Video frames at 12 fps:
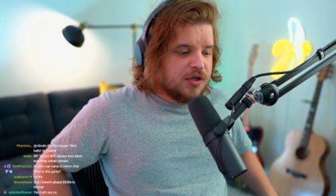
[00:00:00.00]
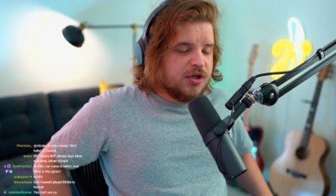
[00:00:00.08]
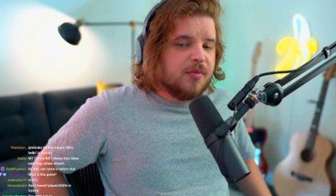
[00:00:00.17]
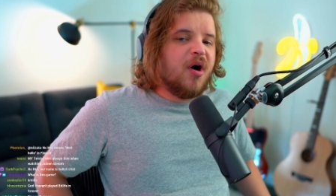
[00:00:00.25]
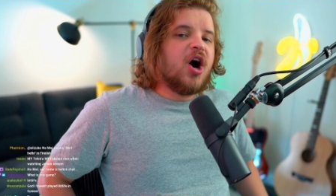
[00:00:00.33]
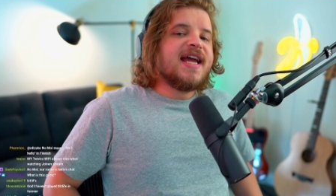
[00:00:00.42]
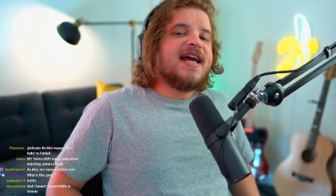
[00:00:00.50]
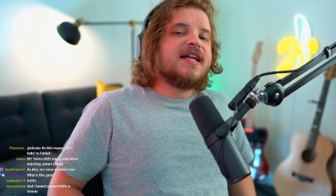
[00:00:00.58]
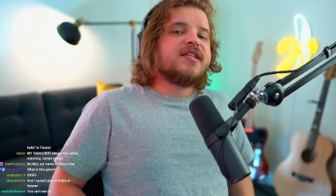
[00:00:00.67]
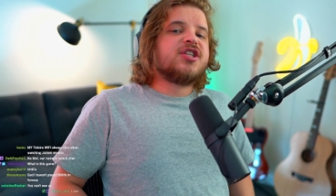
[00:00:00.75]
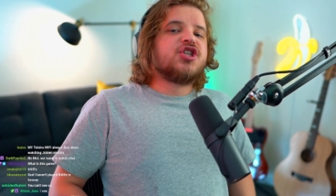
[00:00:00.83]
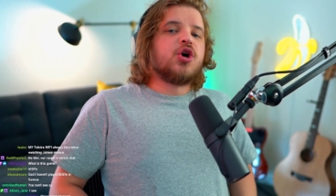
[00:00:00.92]
Namoy, it
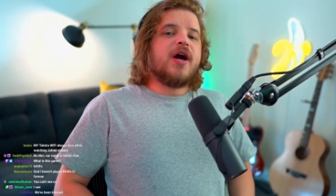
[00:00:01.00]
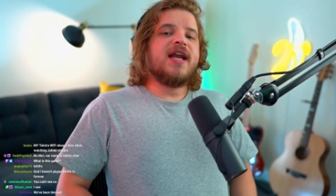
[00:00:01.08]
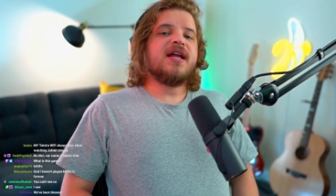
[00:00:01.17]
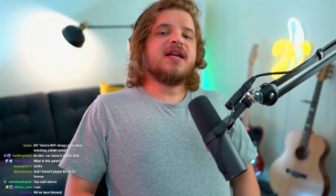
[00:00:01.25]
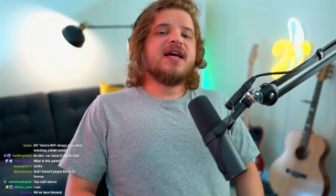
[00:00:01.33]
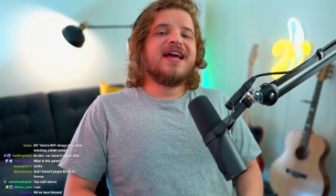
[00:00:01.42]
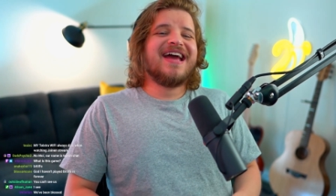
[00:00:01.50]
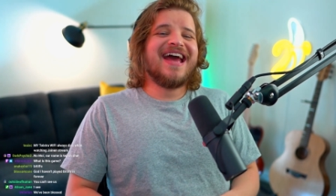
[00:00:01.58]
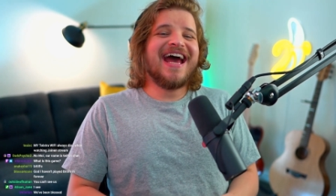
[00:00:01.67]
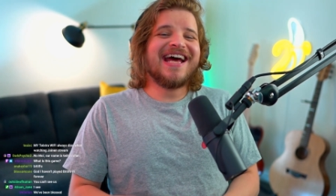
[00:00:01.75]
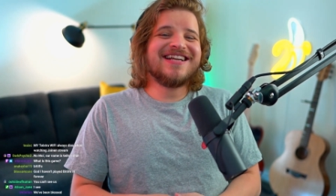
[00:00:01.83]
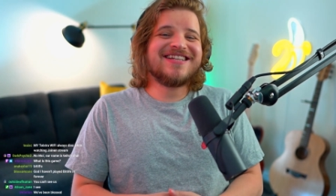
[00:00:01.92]
is Joinen,
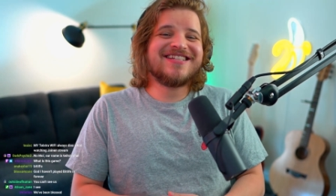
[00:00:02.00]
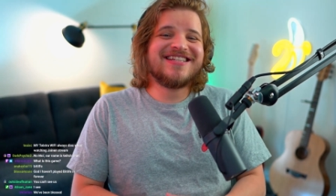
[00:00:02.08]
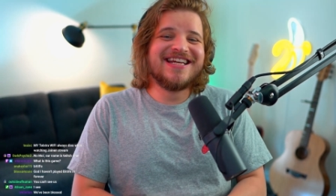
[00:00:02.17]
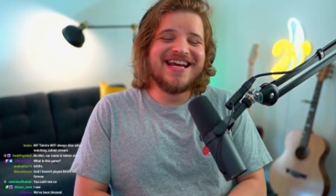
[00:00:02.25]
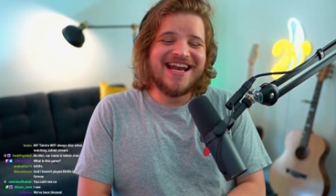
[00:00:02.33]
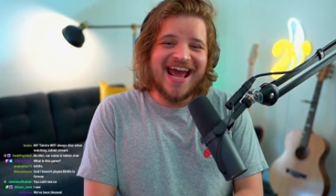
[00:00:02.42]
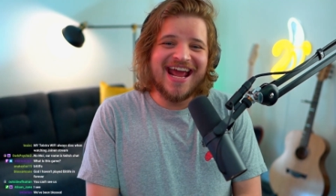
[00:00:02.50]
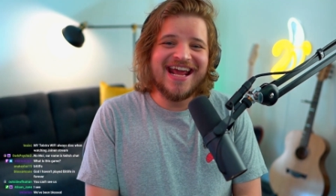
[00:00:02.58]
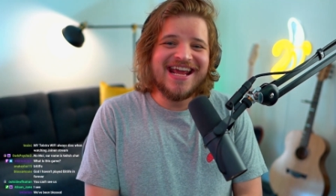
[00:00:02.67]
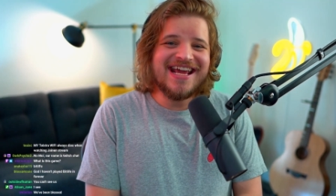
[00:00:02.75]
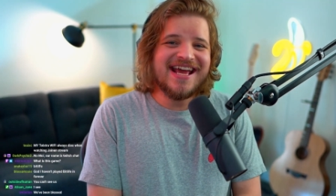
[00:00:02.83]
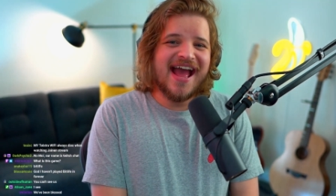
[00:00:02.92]
and
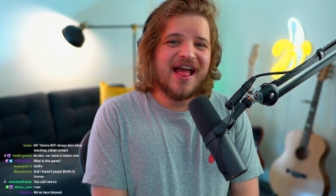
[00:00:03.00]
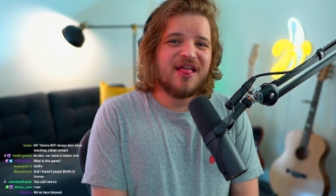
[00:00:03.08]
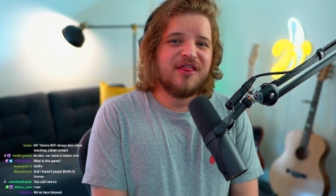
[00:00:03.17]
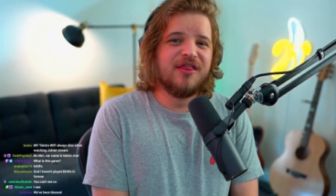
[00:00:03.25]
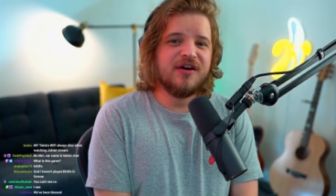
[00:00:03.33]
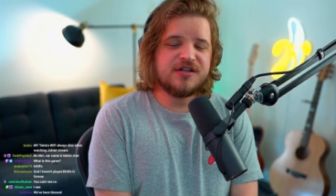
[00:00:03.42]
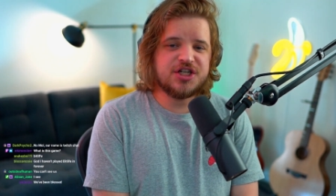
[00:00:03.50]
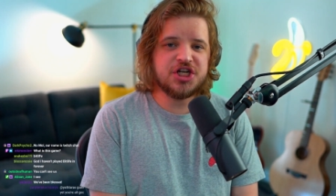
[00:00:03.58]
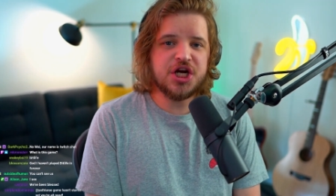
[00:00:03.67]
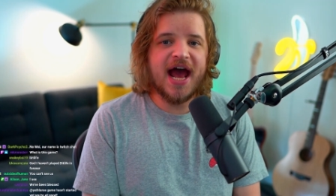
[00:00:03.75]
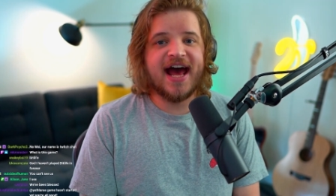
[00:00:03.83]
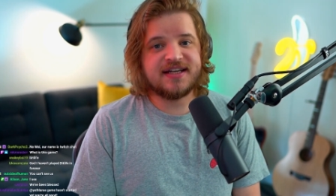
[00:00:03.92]
today the
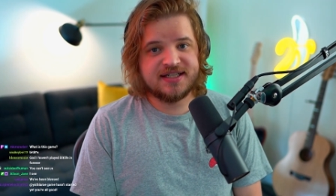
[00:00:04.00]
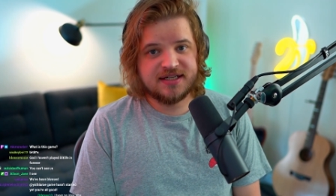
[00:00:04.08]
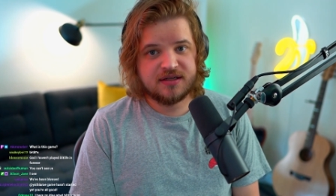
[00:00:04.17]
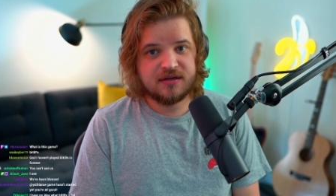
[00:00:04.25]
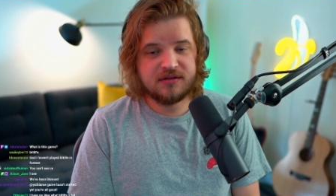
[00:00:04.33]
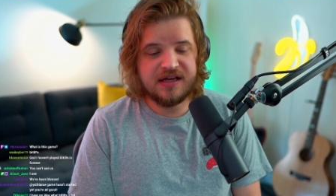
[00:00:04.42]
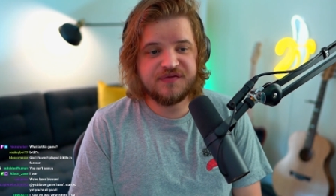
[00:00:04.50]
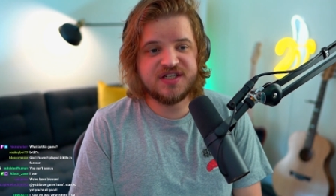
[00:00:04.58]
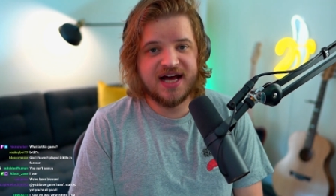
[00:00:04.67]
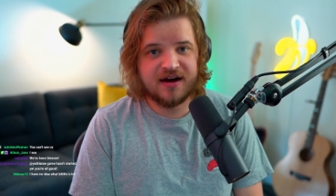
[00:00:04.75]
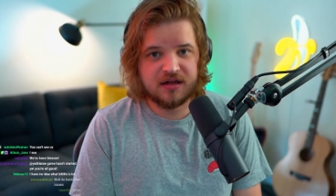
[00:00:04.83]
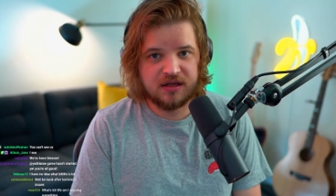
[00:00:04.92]
chat
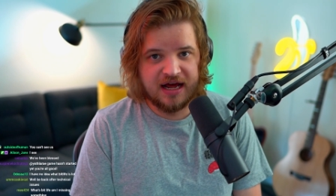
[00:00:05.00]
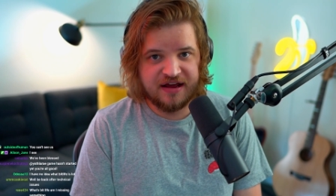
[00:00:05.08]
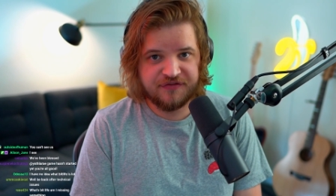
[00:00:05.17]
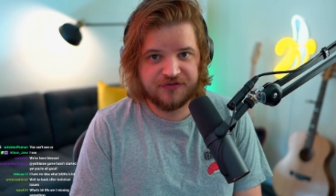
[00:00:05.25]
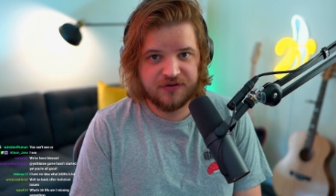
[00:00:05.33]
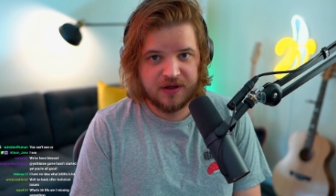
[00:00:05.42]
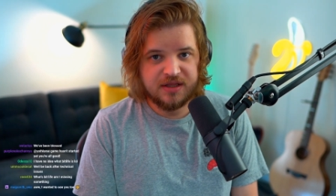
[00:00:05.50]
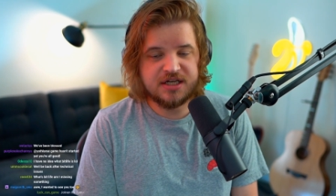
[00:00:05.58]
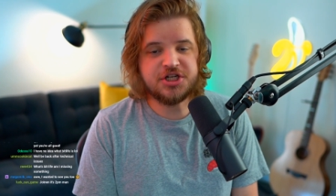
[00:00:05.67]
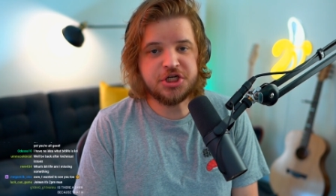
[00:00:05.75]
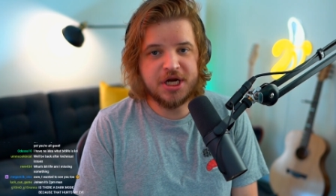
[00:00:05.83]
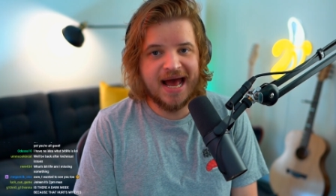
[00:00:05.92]
lives out a life. The
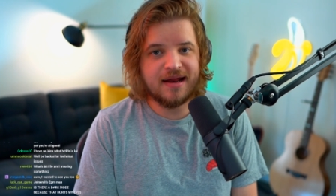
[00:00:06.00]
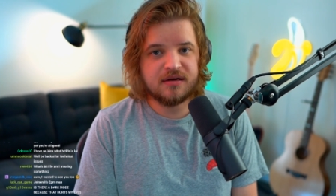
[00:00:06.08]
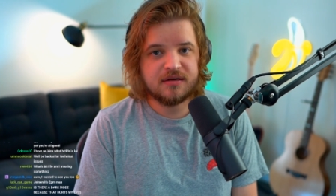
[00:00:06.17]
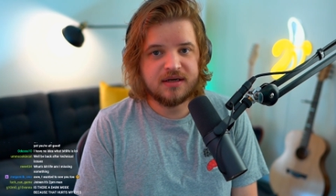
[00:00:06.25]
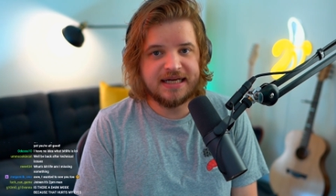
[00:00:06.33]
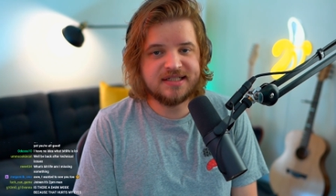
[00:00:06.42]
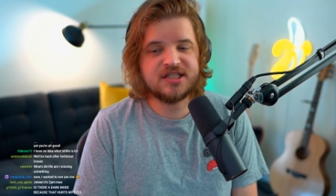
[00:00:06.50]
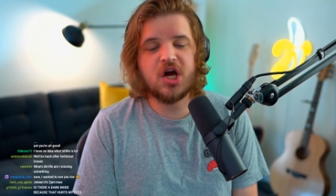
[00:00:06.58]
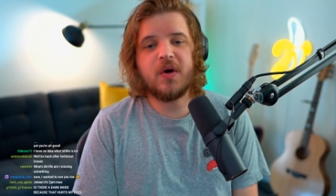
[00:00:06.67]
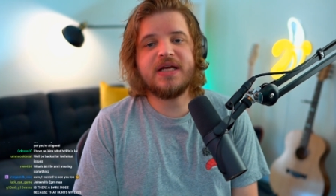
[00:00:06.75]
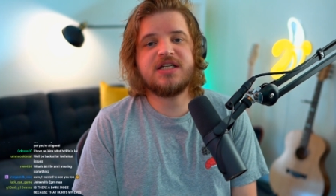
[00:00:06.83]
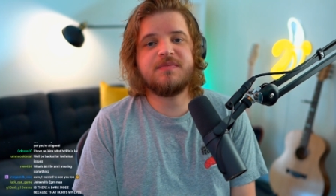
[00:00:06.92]
chat is
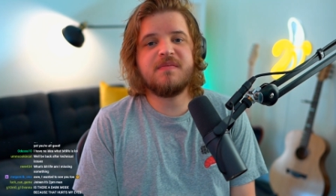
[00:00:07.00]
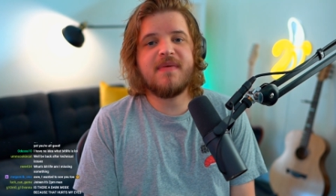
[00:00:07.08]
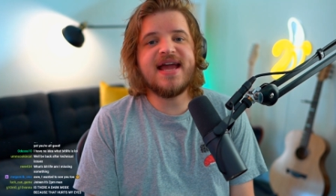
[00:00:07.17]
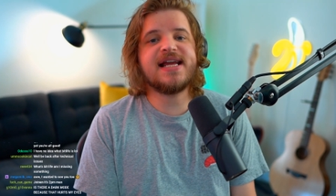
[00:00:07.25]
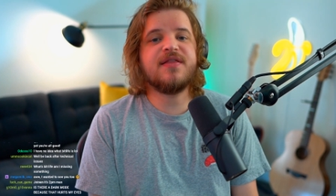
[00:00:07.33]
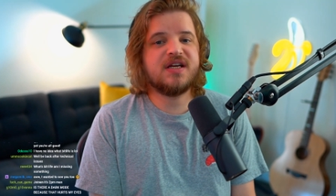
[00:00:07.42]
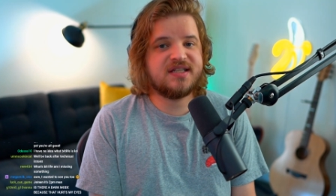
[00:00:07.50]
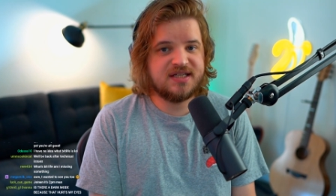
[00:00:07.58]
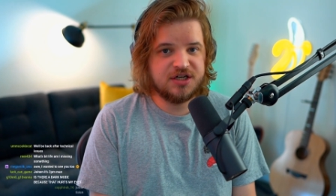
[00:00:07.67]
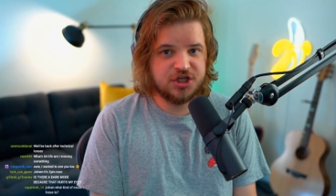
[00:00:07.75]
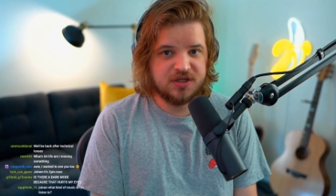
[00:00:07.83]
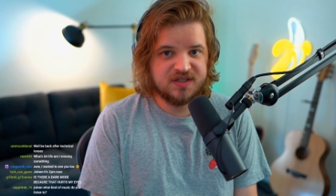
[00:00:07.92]
going to be making the
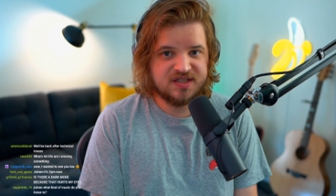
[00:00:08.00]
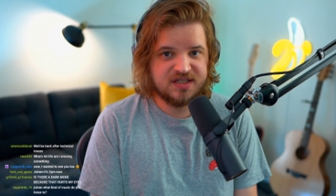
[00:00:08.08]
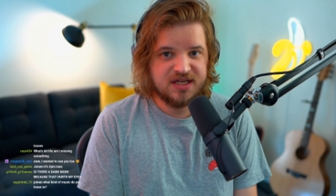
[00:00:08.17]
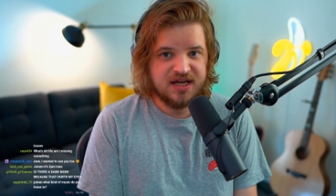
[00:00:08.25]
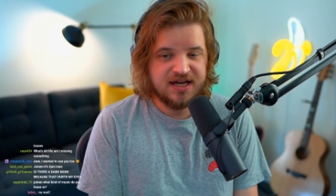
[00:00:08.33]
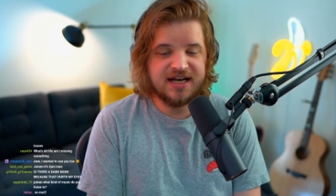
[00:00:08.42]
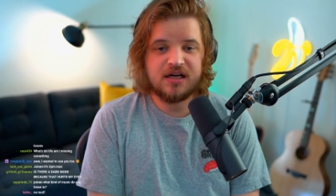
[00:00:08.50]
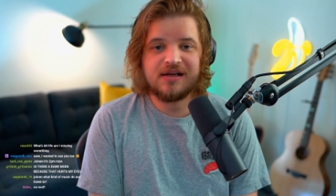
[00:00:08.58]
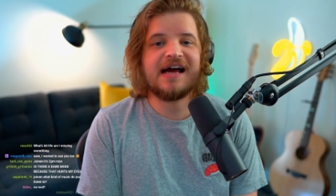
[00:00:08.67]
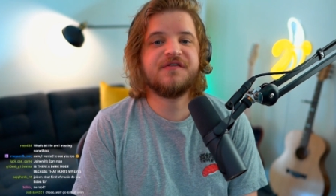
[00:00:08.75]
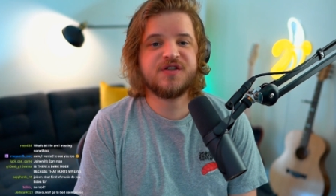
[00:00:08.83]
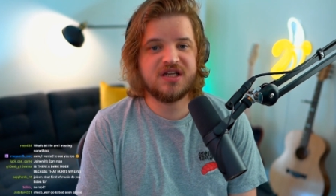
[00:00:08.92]
decisions in a
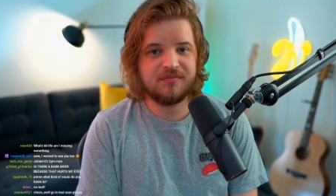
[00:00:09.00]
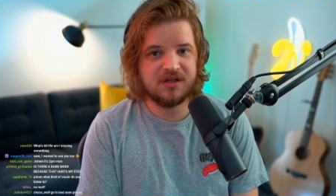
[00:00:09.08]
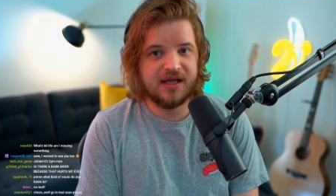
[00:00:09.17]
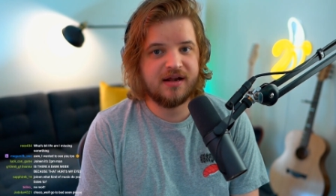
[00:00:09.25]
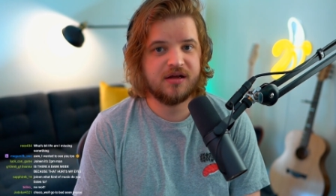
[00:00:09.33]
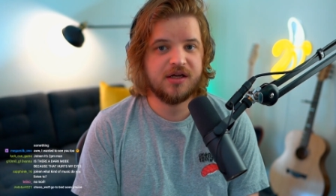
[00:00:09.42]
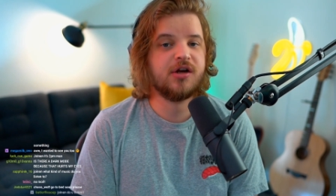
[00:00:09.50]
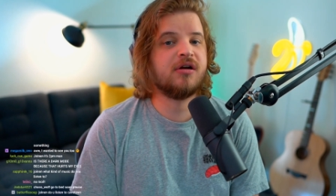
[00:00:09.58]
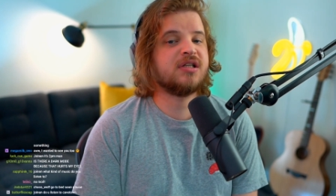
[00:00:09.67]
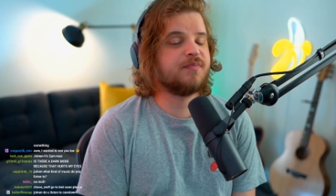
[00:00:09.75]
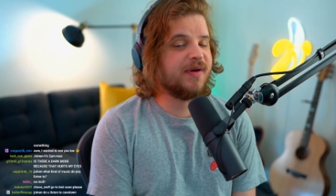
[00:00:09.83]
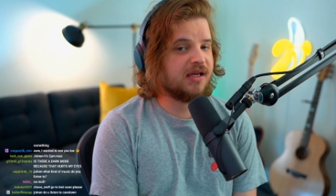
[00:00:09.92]
life simulator known
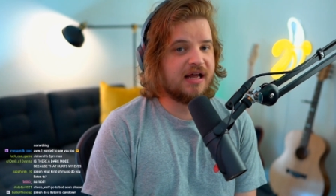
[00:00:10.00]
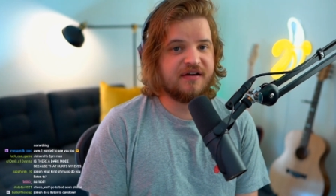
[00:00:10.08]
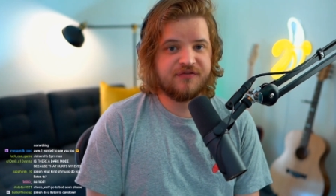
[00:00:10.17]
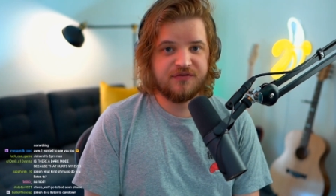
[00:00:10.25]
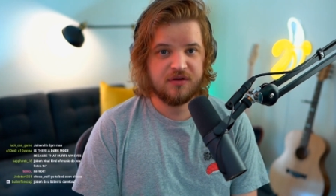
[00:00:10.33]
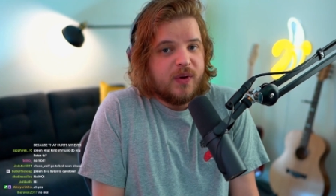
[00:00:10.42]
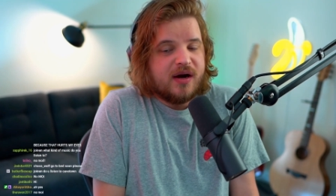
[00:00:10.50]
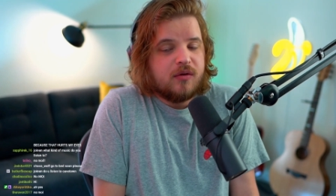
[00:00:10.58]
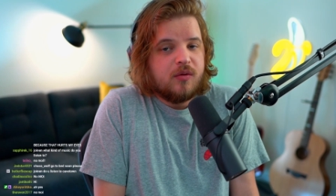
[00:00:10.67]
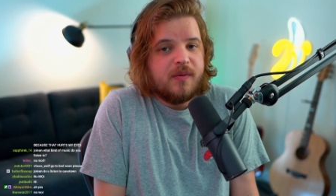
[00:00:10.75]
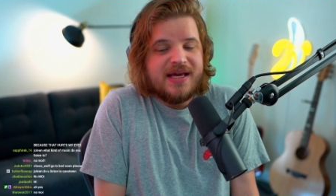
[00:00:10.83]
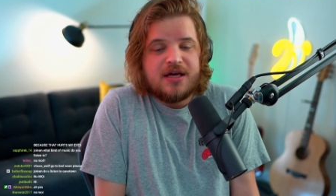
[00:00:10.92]
as BitLife. Where
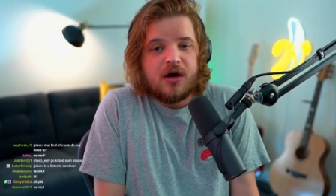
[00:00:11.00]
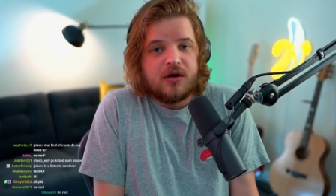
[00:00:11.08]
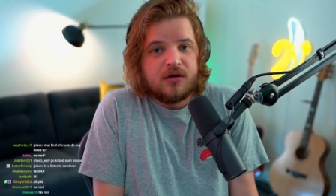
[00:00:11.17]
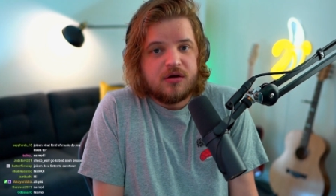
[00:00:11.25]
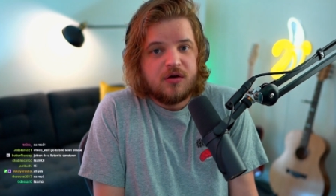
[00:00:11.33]
will we go?